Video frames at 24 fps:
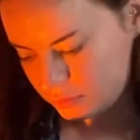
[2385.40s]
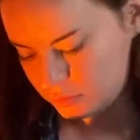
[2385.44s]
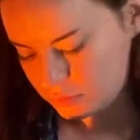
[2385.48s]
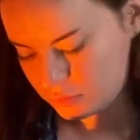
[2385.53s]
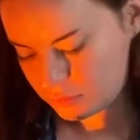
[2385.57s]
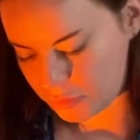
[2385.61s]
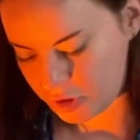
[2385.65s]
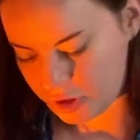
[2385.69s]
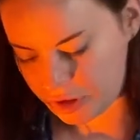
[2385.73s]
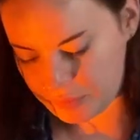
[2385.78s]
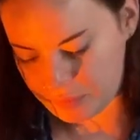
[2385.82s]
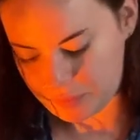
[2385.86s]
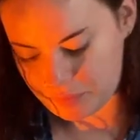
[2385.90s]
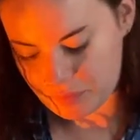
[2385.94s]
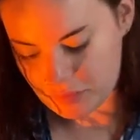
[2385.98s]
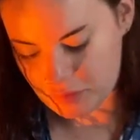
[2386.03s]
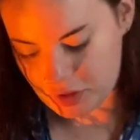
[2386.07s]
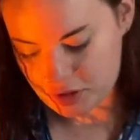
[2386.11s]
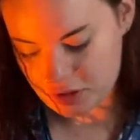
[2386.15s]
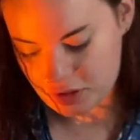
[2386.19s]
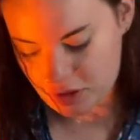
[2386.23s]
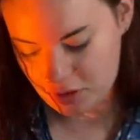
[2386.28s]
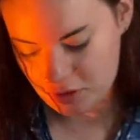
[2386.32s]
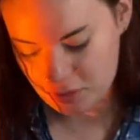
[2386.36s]
right,
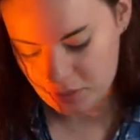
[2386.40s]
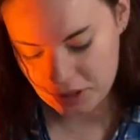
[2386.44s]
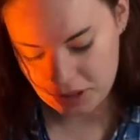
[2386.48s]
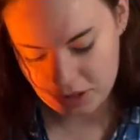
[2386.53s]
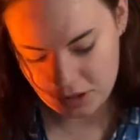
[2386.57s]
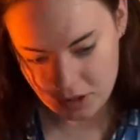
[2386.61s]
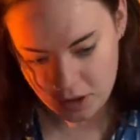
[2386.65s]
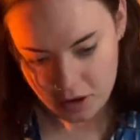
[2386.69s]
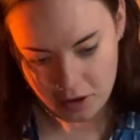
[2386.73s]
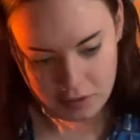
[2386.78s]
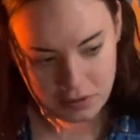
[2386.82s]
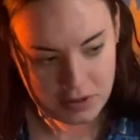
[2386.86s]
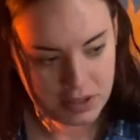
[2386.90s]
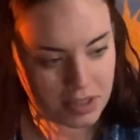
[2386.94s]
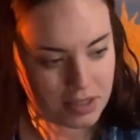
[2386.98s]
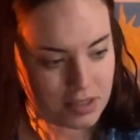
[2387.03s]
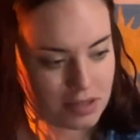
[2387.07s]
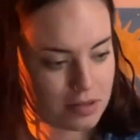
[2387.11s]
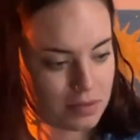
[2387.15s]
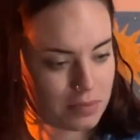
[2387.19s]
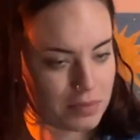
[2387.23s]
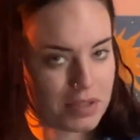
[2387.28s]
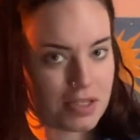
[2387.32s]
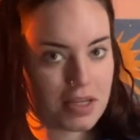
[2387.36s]
there's gonna be no
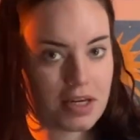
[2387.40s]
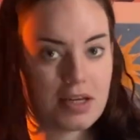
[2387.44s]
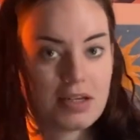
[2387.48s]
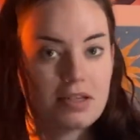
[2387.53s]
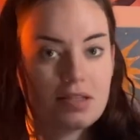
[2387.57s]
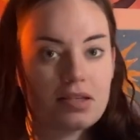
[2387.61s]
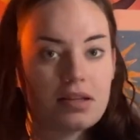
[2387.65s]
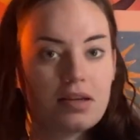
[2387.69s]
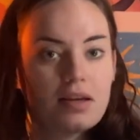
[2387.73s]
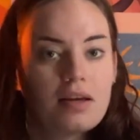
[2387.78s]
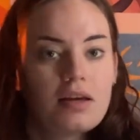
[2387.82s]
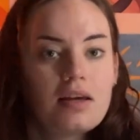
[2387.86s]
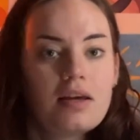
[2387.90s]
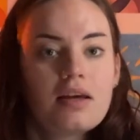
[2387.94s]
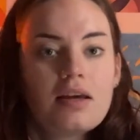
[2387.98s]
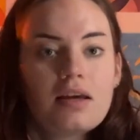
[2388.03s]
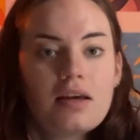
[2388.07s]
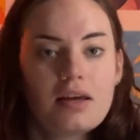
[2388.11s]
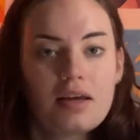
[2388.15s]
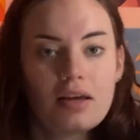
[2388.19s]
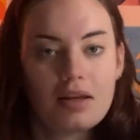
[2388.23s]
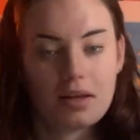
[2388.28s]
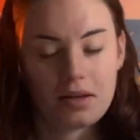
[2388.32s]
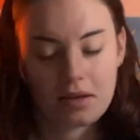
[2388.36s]
system to this.
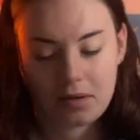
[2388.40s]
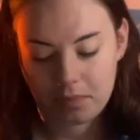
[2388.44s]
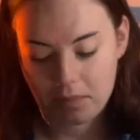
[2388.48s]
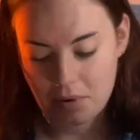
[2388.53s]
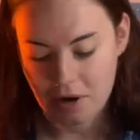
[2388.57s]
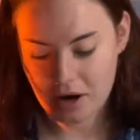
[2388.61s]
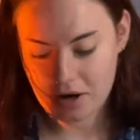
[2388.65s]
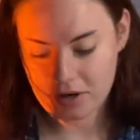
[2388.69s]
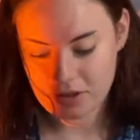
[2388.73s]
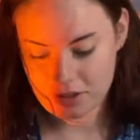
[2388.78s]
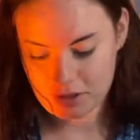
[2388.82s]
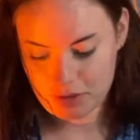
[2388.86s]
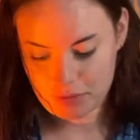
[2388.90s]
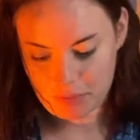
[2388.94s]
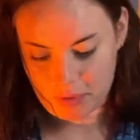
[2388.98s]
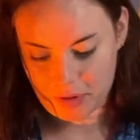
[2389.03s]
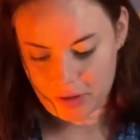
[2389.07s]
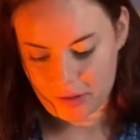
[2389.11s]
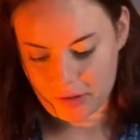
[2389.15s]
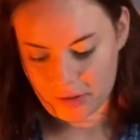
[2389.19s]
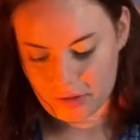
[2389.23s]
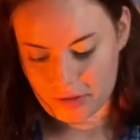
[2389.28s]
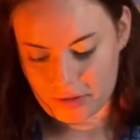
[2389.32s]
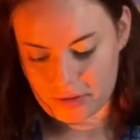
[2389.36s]
part
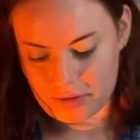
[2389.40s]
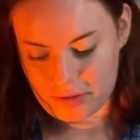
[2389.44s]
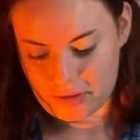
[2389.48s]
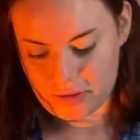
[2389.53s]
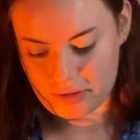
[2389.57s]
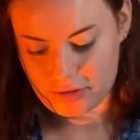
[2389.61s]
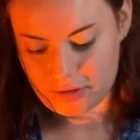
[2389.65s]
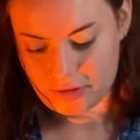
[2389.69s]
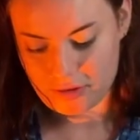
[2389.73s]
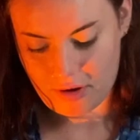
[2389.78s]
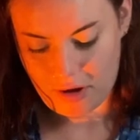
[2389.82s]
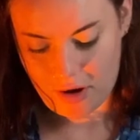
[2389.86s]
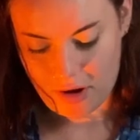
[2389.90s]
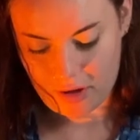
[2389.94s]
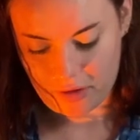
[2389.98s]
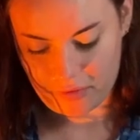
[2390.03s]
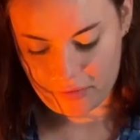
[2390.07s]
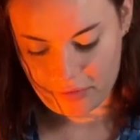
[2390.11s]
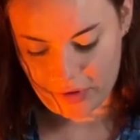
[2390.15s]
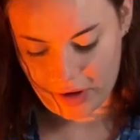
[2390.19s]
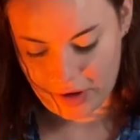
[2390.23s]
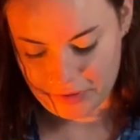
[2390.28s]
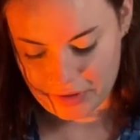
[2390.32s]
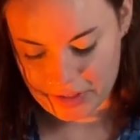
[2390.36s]
because they're all
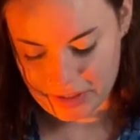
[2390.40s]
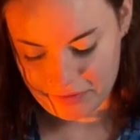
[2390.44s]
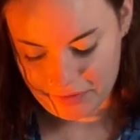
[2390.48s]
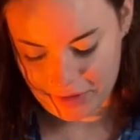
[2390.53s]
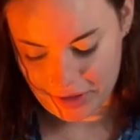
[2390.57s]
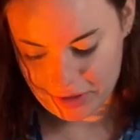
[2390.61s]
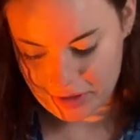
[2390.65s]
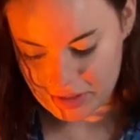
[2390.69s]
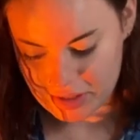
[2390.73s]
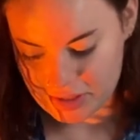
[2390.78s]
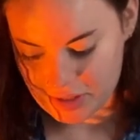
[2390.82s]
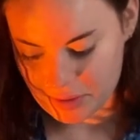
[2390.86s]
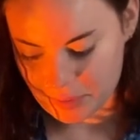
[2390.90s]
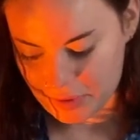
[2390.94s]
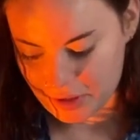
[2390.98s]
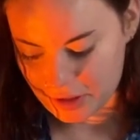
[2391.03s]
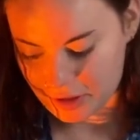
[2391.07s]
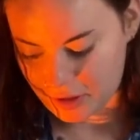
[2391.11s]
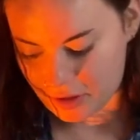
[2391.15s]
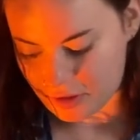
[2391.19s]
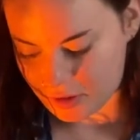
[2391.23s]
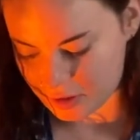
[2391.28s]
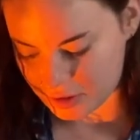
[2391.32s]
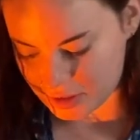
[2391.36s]
very, very
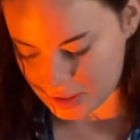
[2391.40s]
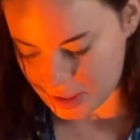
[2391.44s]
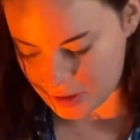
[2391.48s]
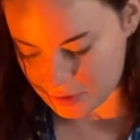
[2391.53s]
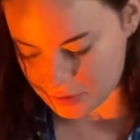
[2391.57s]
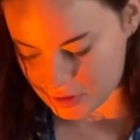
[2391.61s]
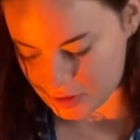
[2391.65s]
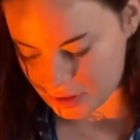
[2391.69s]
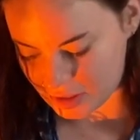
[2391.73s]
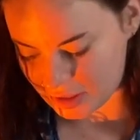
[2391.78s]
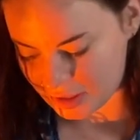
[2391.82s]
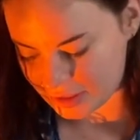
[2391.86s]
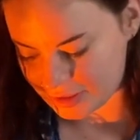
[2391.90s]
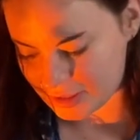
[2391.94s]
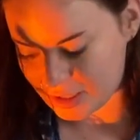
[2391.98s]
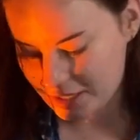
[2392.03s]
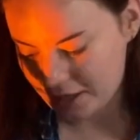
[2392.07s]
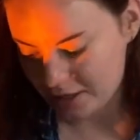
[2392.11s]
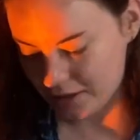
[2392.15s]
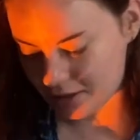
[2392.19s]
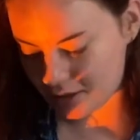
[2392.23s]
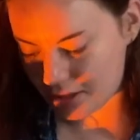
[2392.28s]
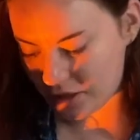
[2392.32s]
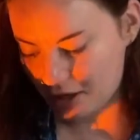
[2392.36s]
similar on the outside. Like
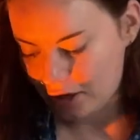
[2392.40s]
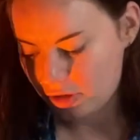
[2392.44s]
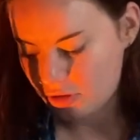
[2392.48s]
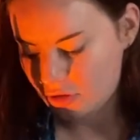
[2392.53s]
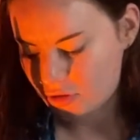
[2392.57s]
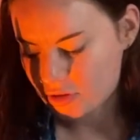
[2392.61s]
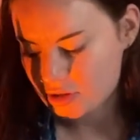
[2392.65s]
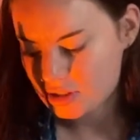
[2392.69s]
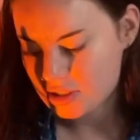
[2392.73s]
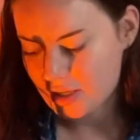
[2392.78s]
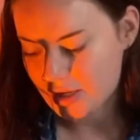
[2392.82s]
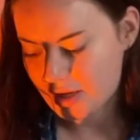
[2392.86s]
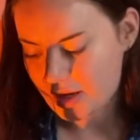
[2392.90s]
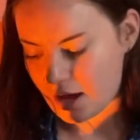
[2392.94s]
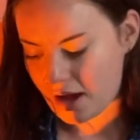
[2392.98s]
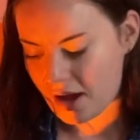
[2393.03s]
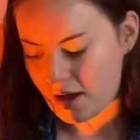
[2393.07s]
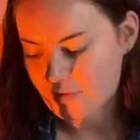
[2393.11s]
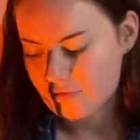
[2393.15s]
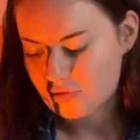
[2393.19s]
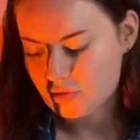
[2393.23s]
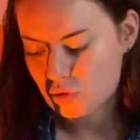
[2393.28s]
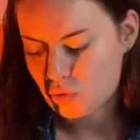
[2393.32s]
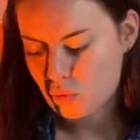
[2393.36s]
it looks like I
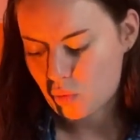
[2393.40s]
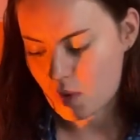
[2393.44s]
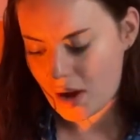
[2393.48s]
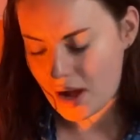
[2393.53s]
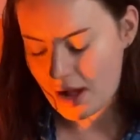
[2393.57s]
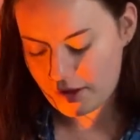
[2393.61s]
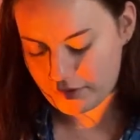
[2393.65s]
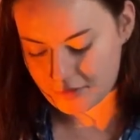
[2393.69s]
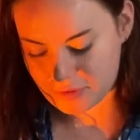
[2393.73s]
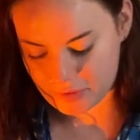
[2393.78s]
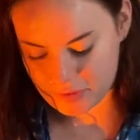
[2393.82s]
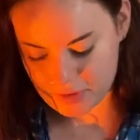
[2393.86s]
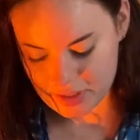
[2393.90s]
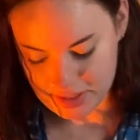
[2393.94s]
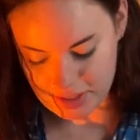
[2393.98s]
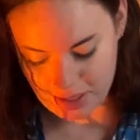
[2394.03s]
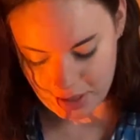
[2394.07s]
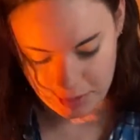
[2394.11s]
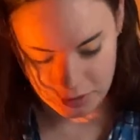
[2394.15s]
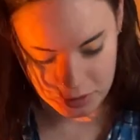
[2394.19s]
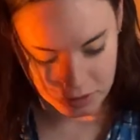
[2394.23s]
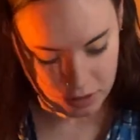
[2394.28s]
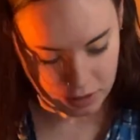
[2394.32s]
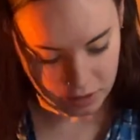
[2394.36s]
have 12 of the
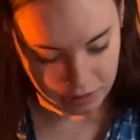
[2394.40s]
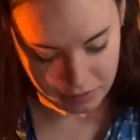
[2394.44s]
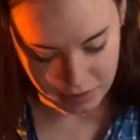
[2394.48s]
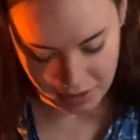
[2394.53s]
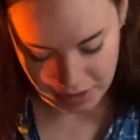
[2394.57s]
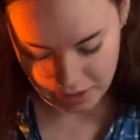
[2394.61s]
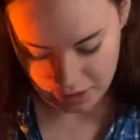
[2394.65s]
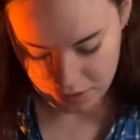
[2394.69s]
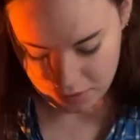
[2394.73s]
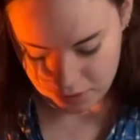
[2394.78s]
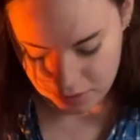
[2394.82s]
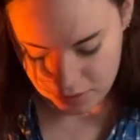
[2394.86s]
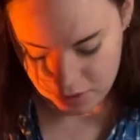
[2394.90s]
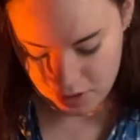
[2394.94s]
same color right now.